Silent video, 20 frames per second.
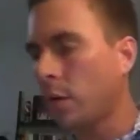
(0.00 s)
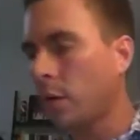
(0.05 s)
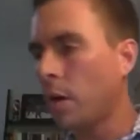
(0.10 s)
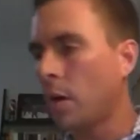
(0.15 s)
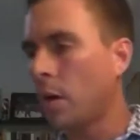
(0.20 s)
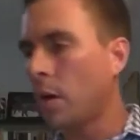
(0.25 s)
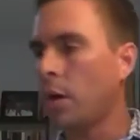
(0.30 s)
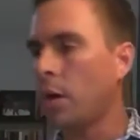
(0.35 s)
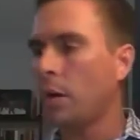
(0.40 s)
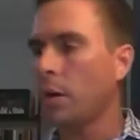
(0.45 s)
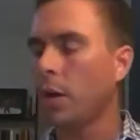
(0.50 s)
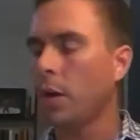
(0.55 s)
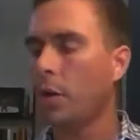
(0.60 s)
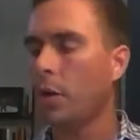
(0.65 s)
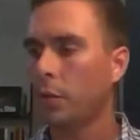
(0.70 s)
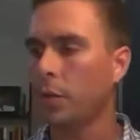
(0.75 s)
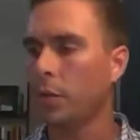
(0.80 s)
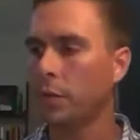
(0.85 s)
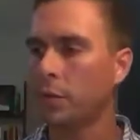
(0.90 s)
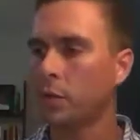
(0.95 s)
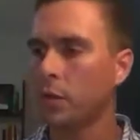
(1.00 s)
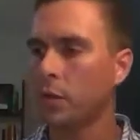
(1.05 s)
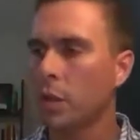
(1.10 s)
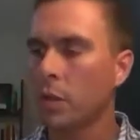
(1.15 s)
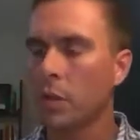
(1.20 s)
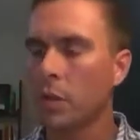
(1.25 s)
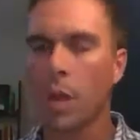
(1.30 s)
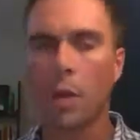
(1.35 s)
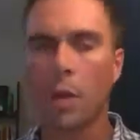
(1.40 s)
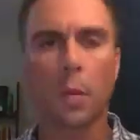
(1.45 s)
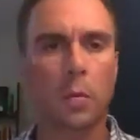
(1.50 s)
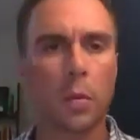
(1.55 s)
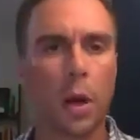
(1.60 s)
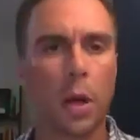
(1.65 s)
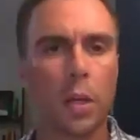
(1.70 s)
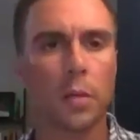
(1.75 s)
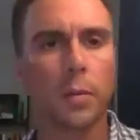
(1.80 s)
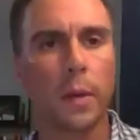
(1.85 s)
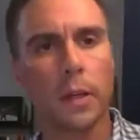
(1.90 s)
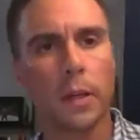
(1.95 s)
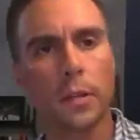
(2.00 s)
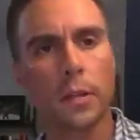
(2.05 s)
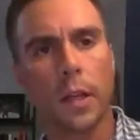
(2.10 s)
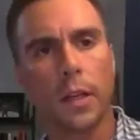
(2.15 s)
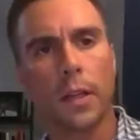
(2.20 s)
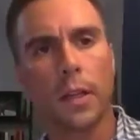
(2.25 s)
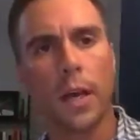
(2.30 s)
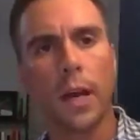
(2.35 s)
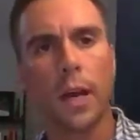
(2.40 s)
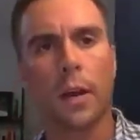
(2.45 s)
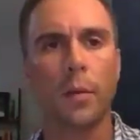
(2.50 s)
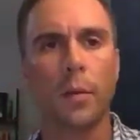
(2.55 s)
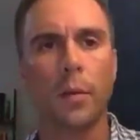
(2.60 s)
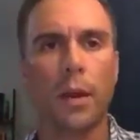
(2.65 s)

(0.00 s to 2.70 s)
a couple of prospects like that.